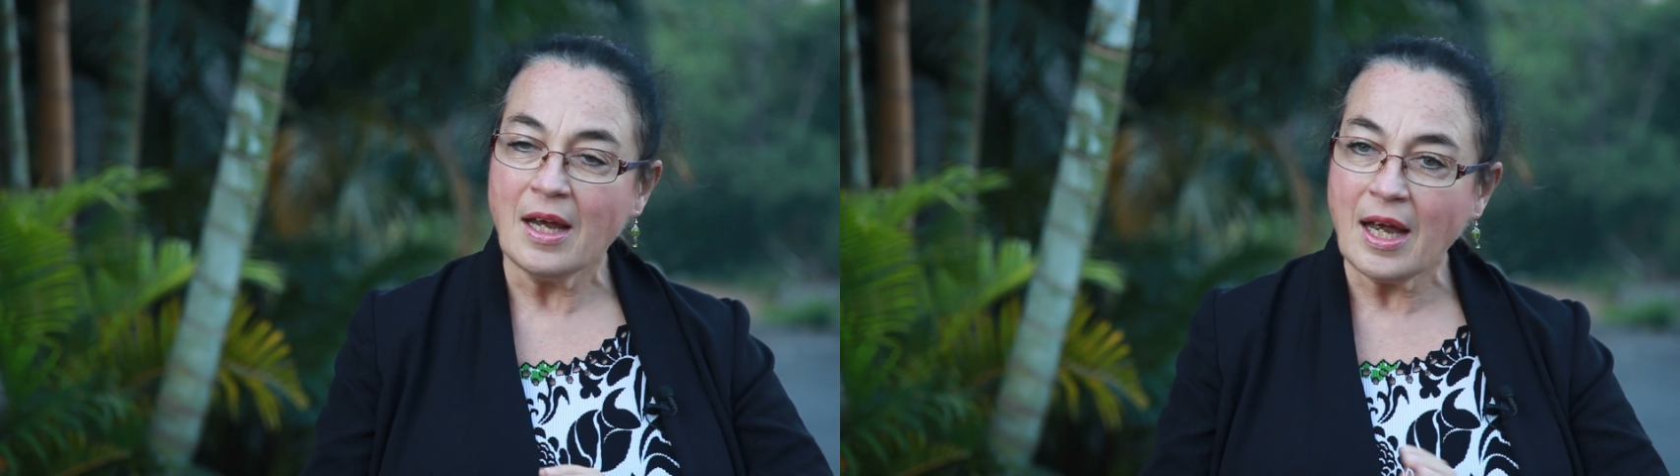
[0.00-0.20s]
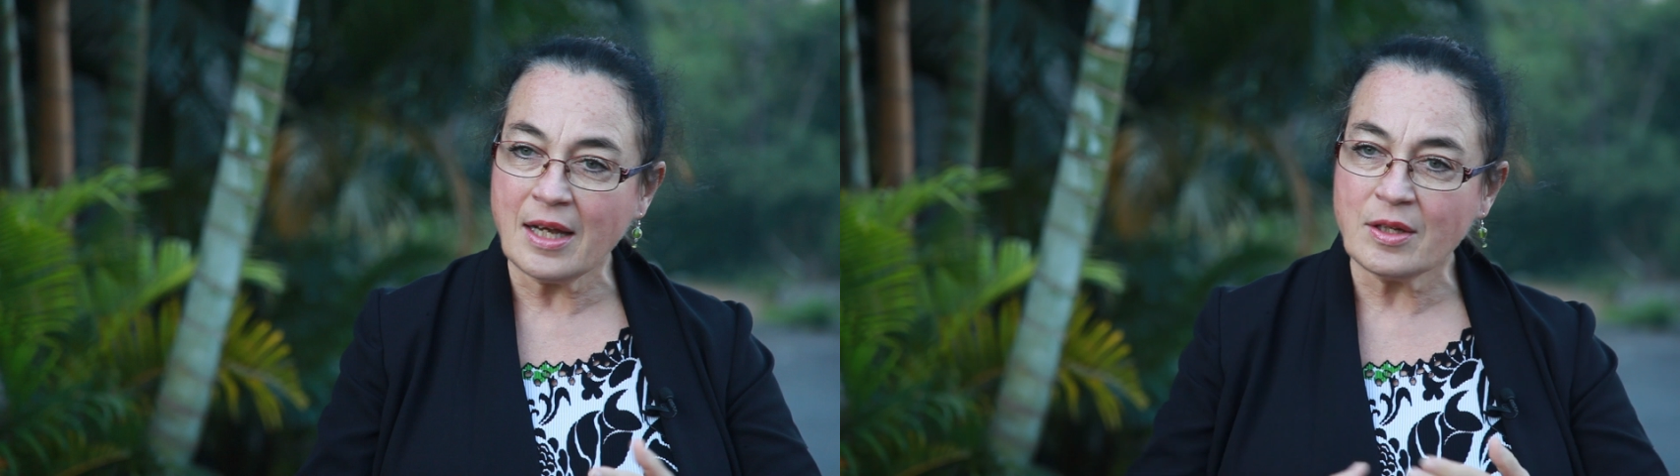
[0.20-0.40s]

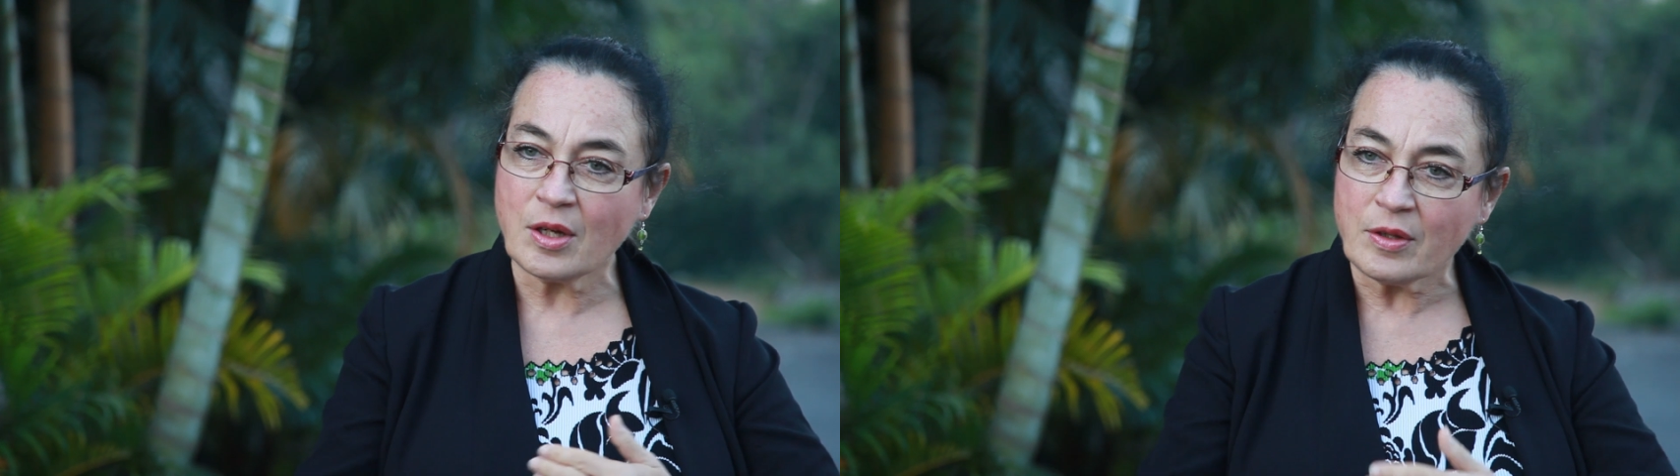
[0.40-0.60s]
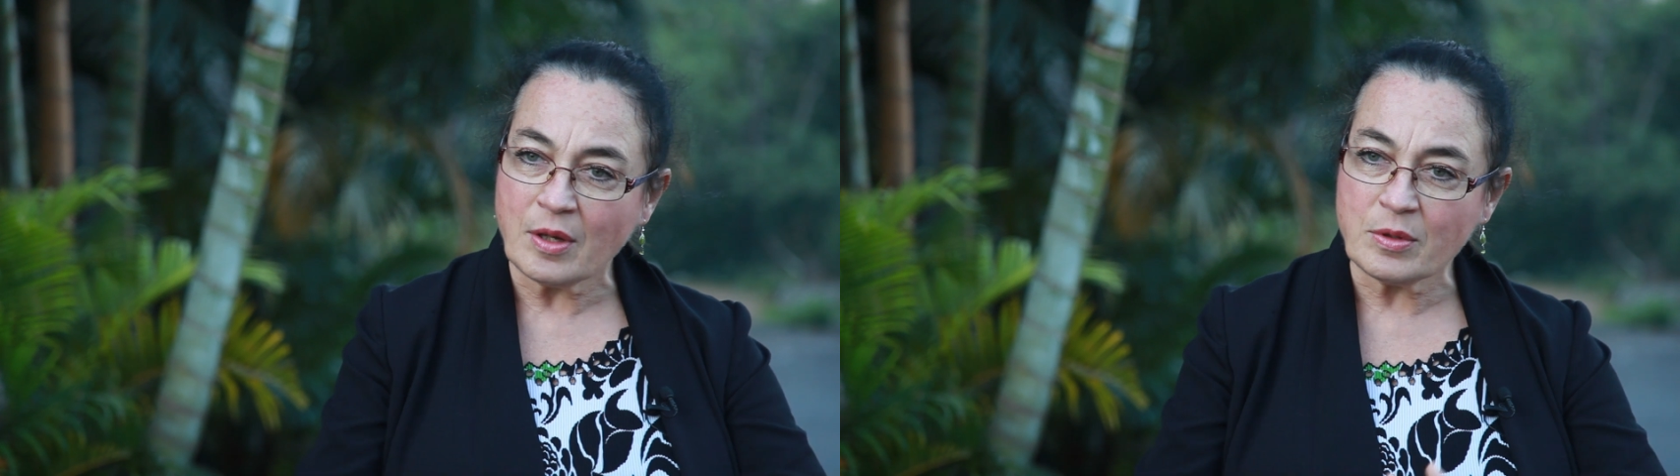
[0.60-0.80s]
and
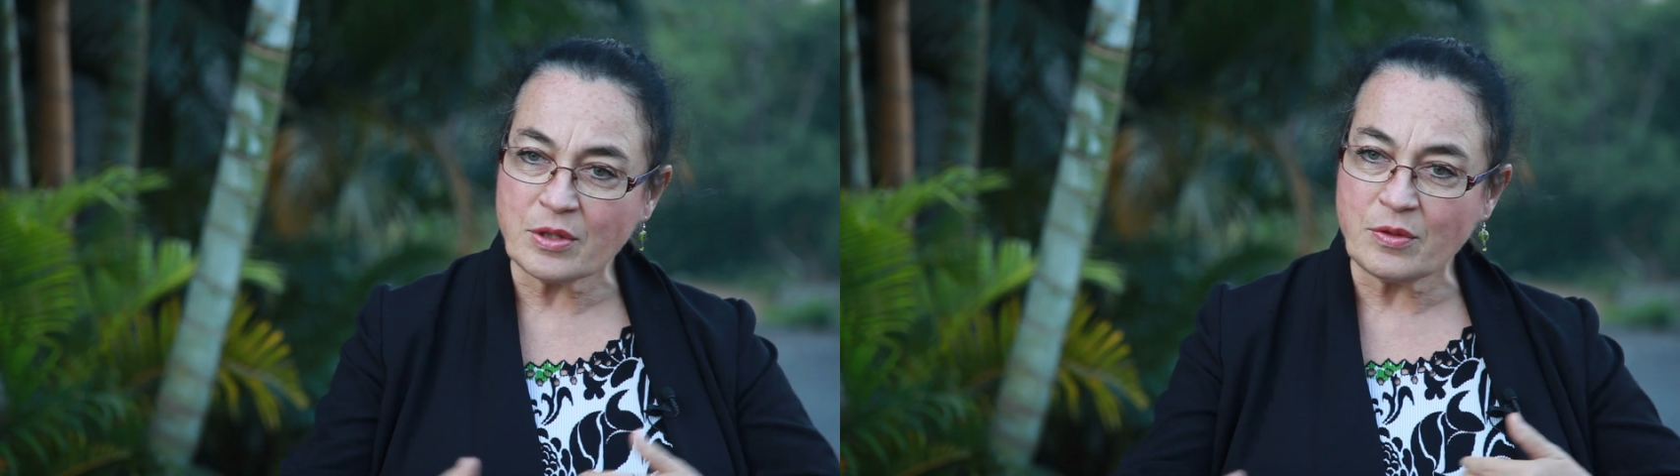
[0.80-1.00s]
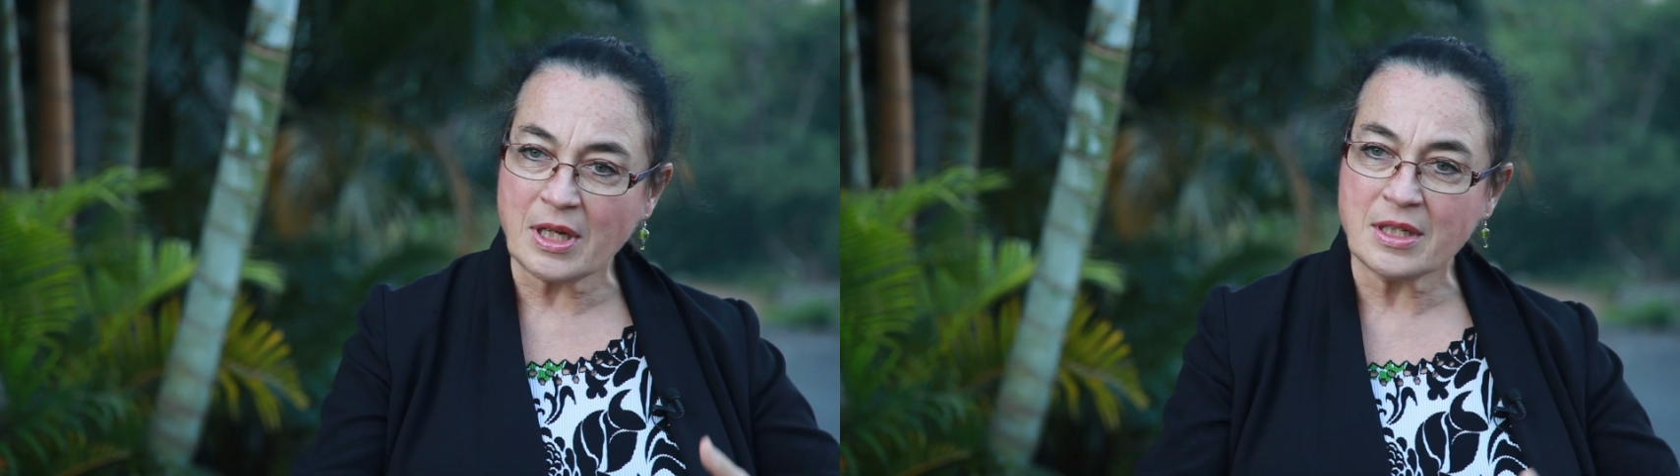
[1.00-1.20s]
there was
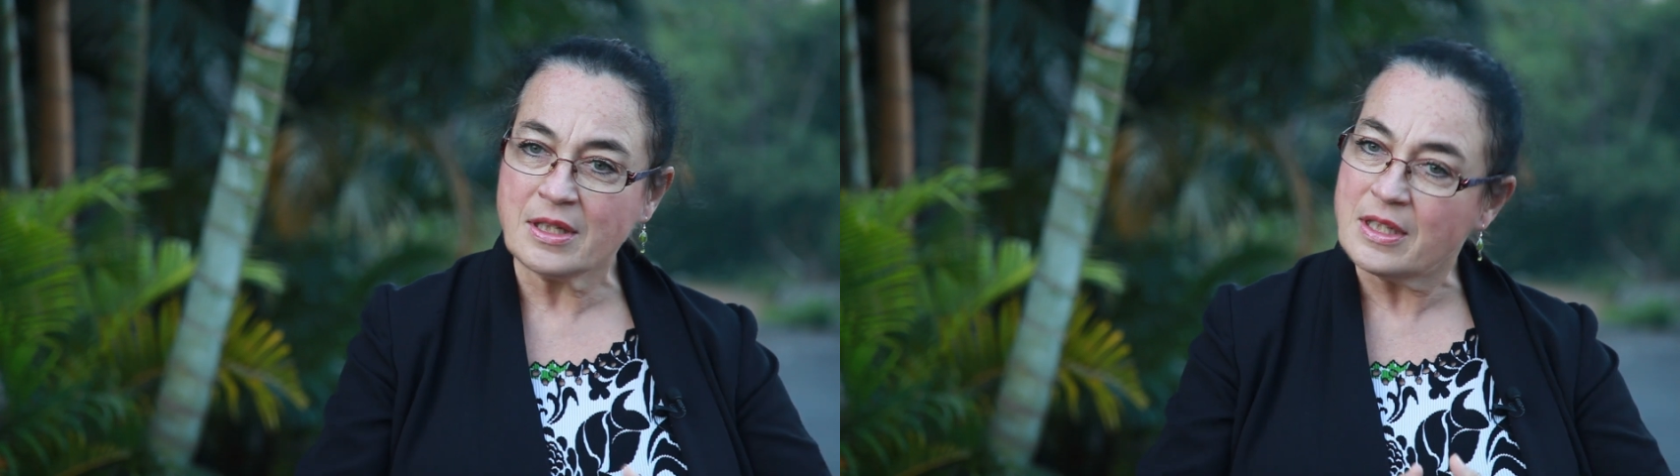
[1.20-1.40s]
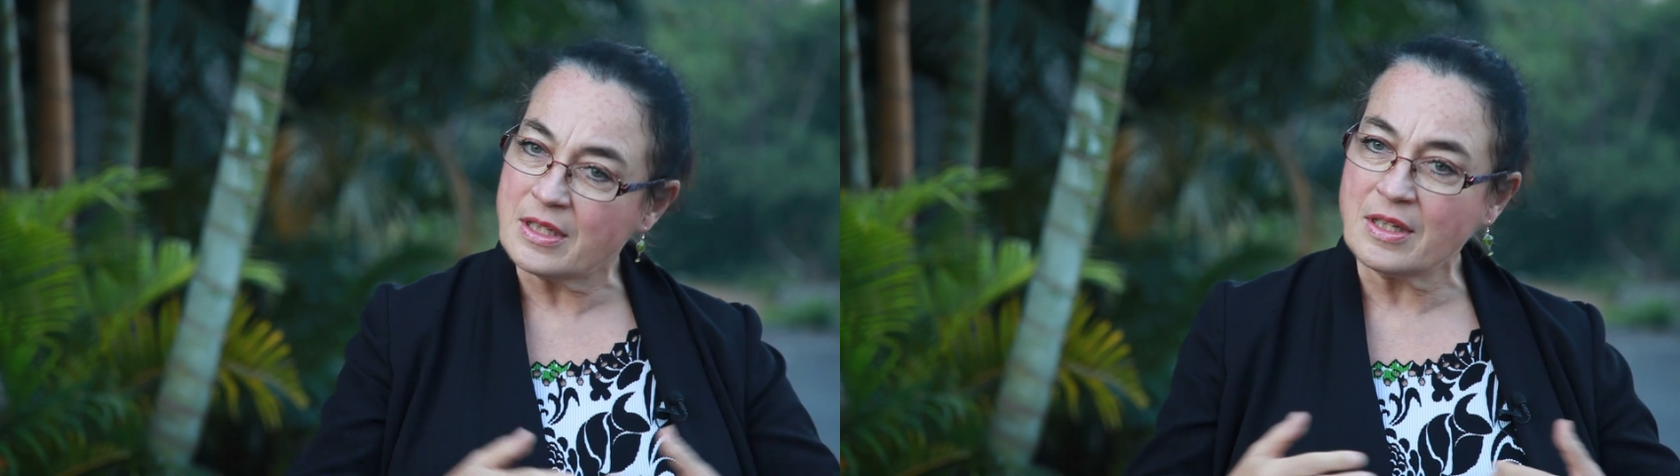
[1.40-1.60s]
created
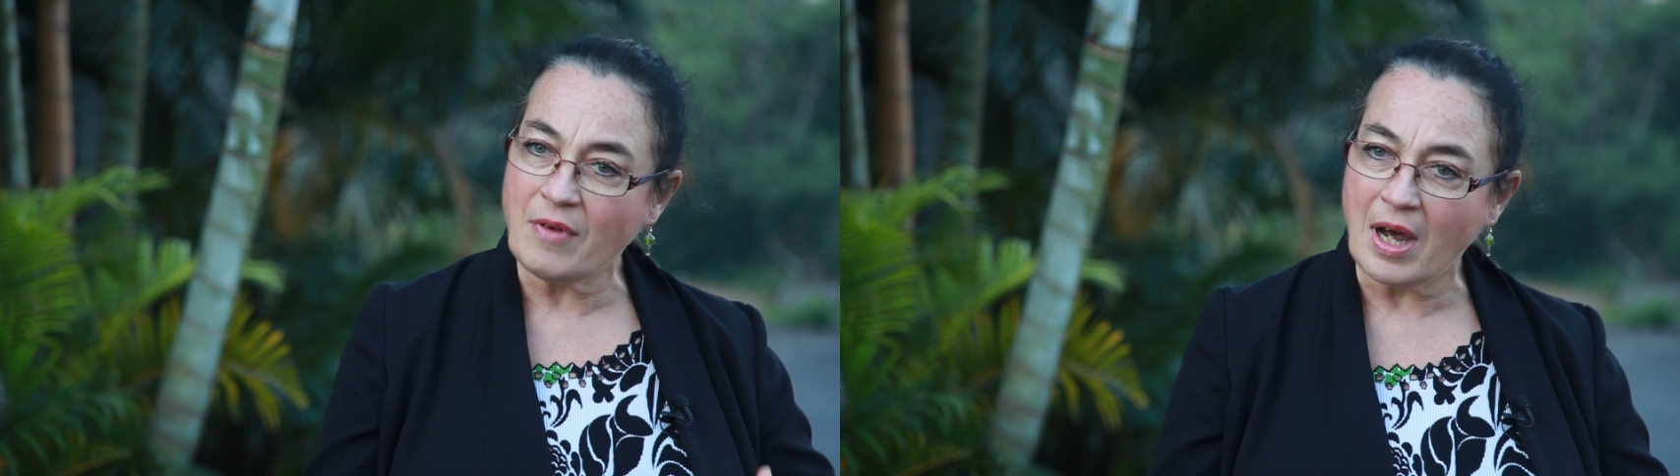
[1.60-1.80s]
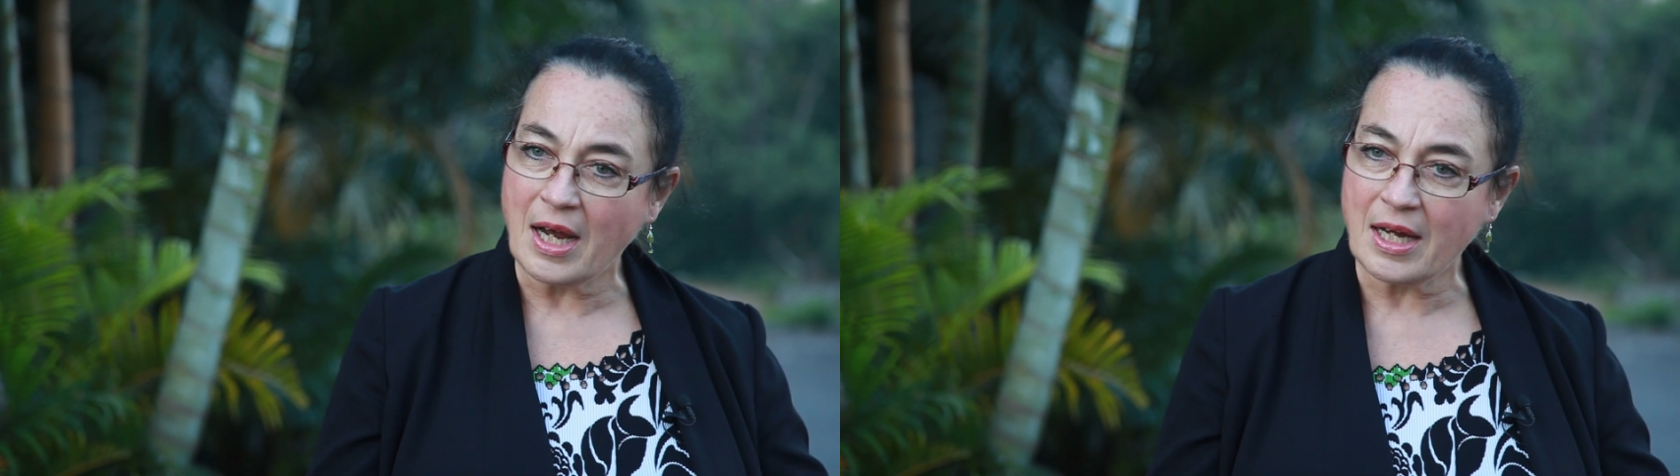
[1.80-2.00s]
this
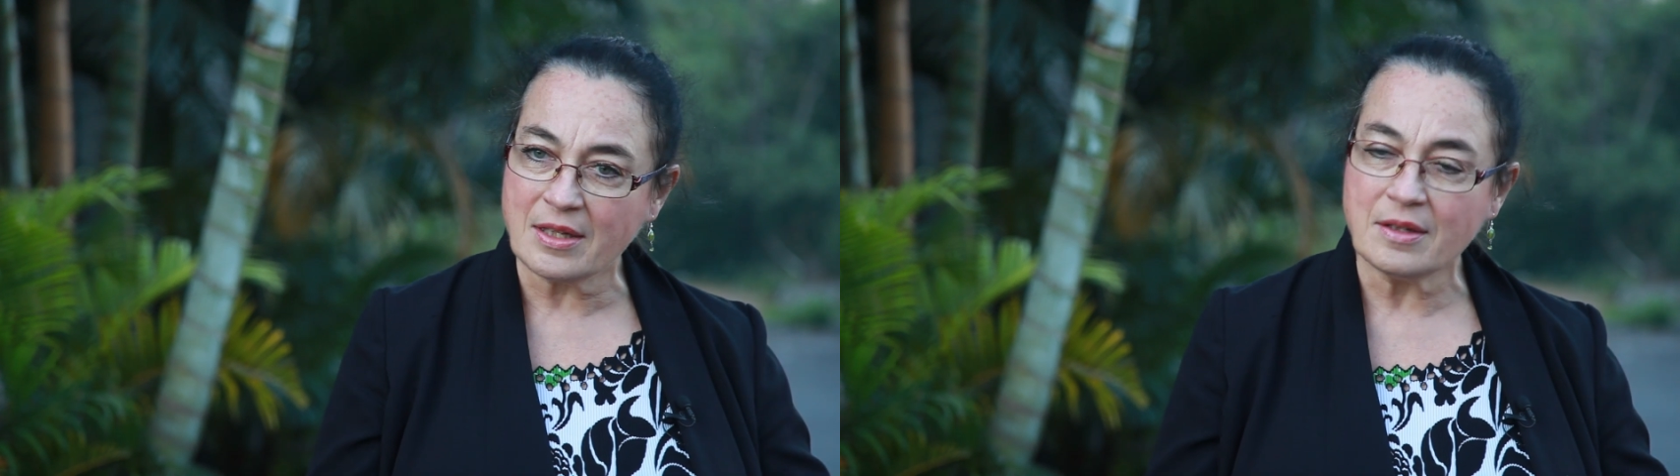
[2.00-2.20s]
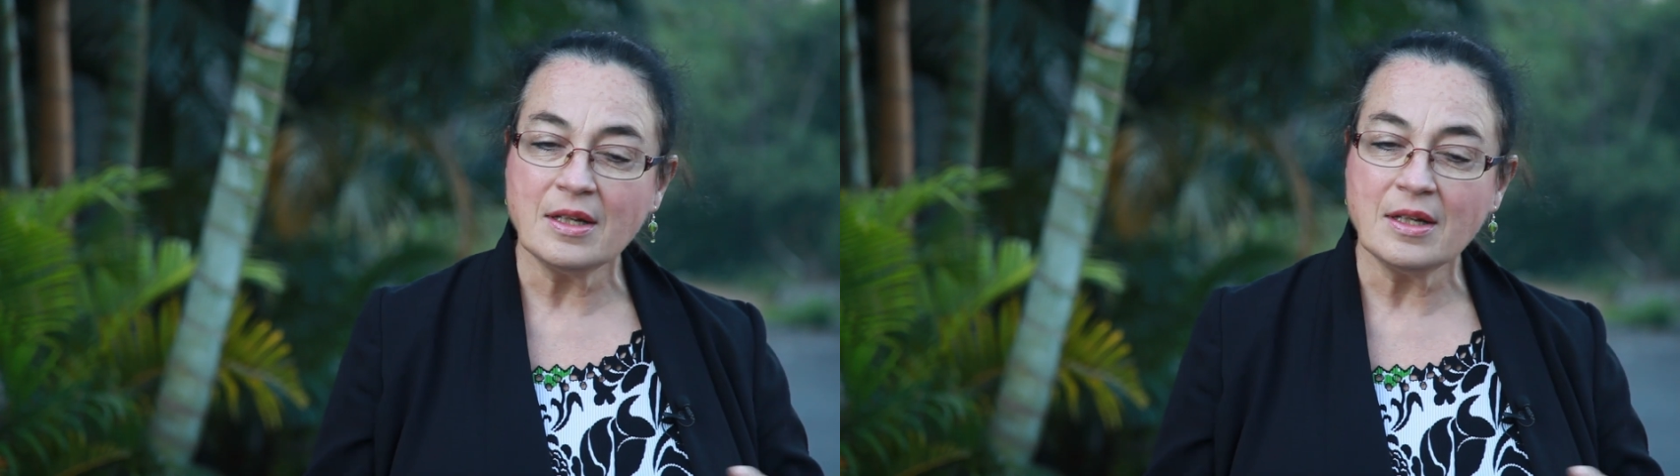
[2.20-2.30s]
divide.